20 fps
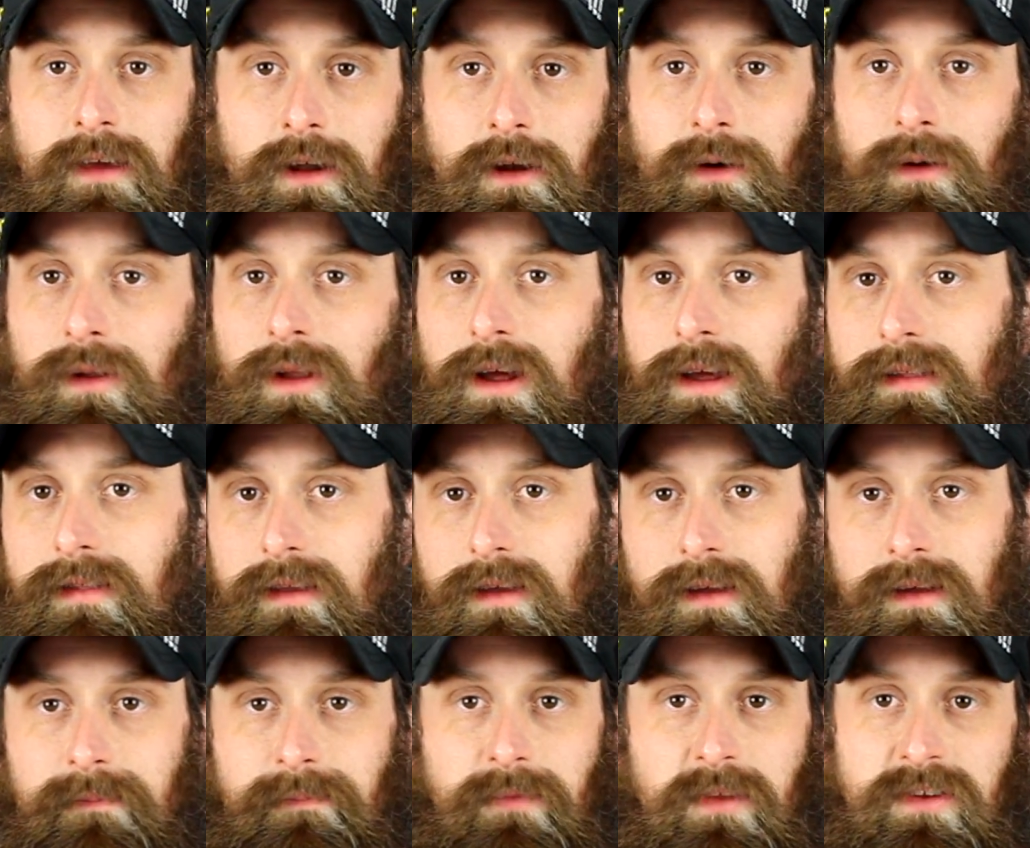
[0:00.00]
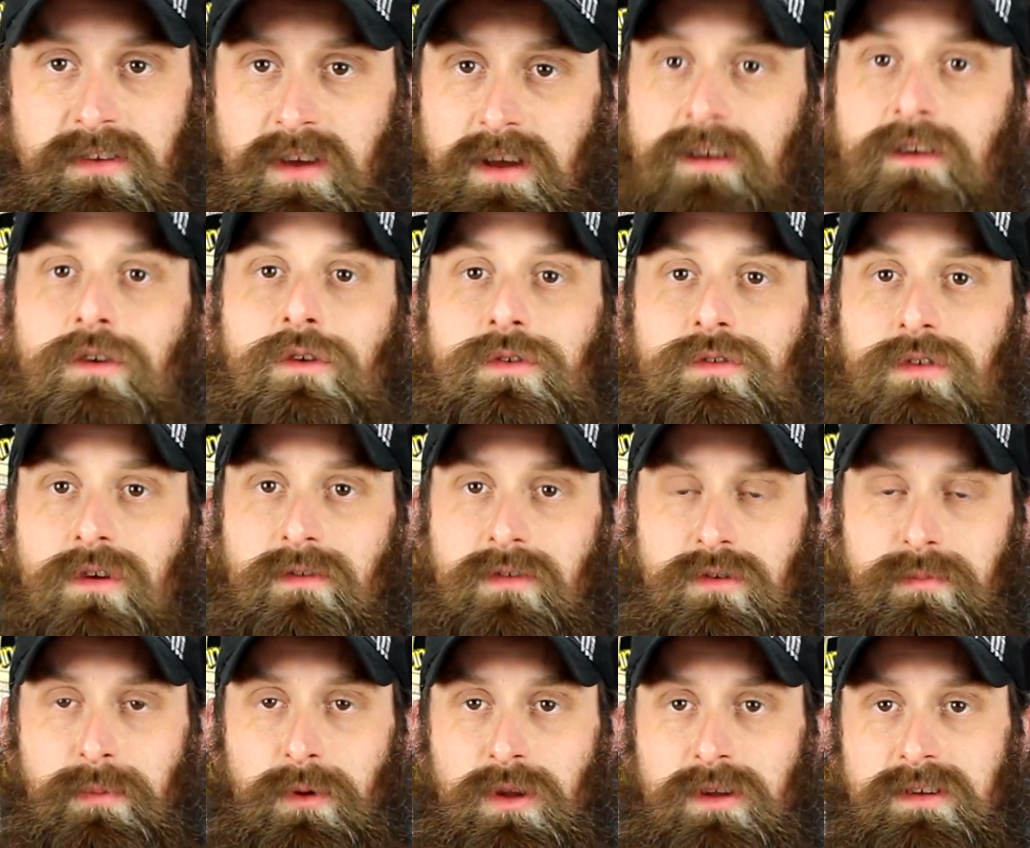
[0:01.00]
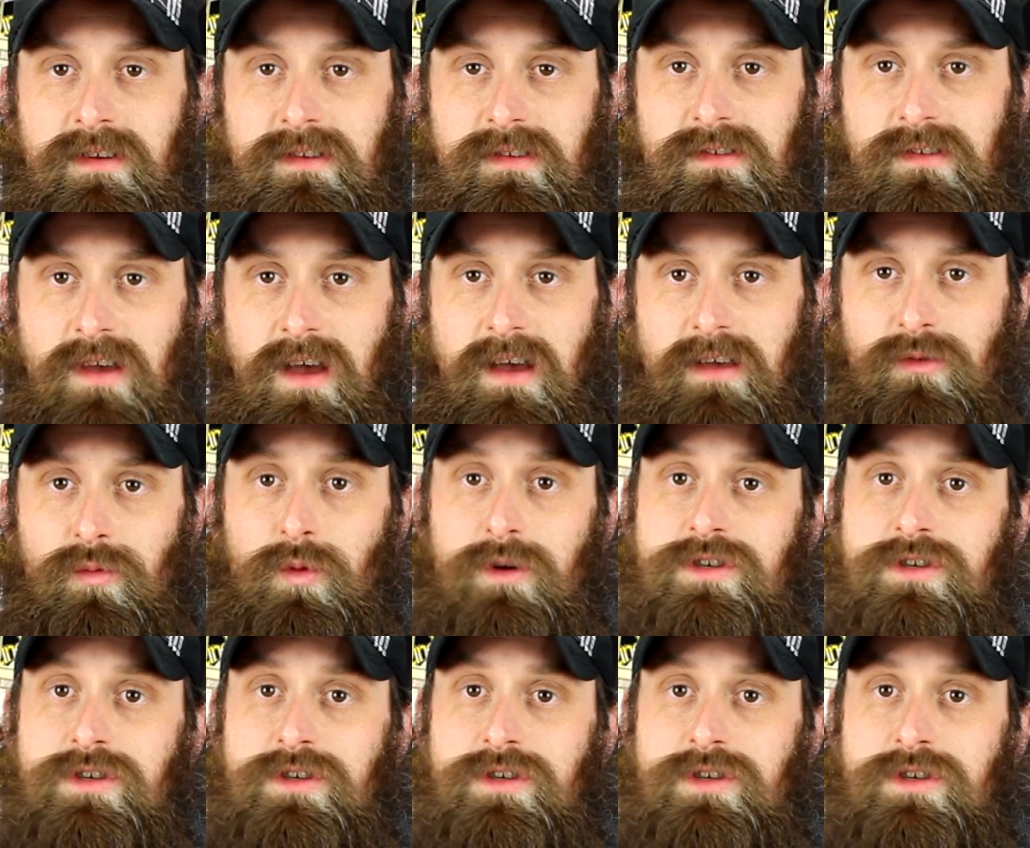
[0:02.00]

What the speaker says: you know, like the technical service bulletin says,